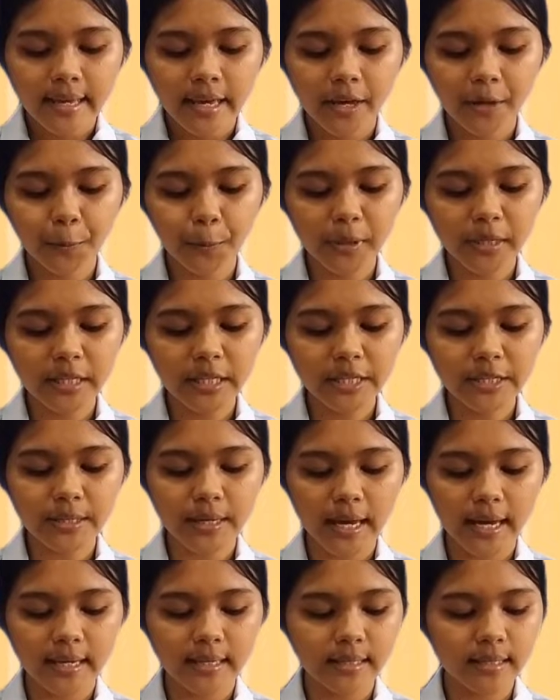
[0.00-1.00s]
And we need to
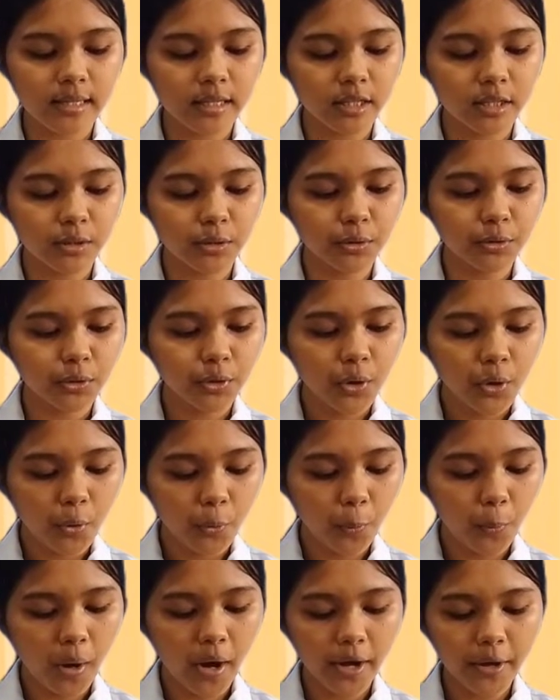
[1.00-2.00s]
execute
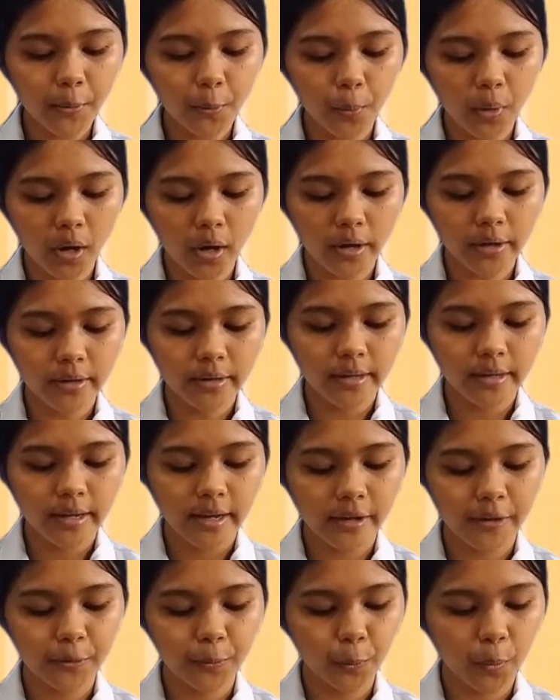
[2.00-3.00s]
y1
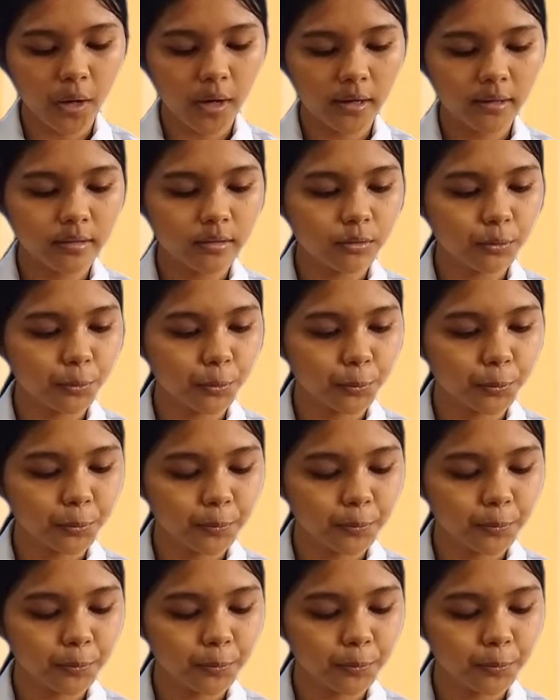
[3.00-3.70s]
and y2.